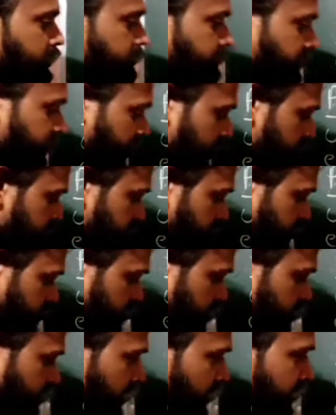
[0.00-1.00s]
means
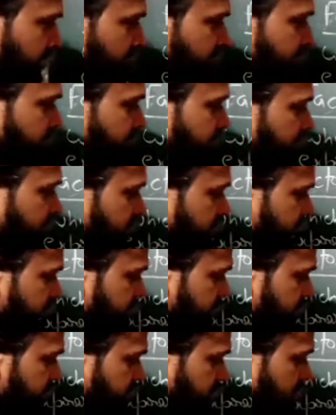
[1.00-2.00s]
so a number,
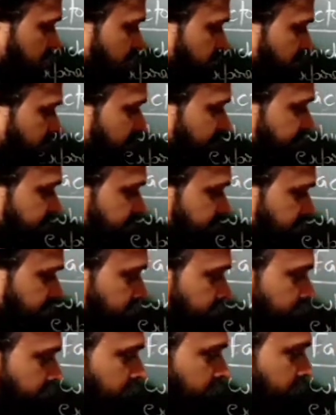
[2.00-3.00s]
this number like
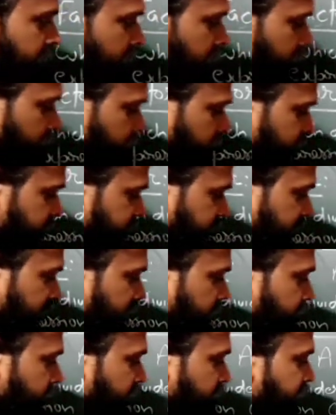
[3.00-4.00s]
10, which
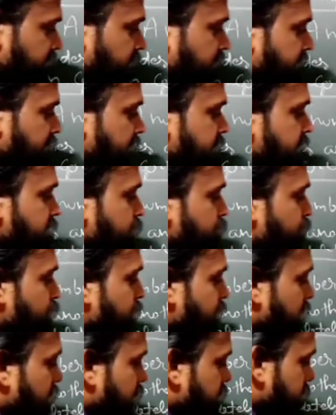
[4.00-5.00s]
can be written as a
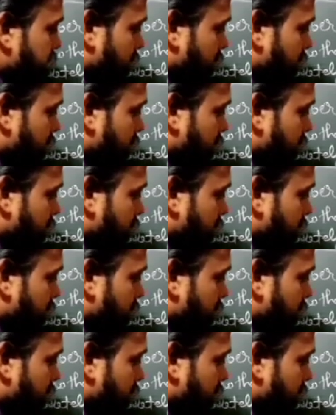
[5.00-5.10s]
product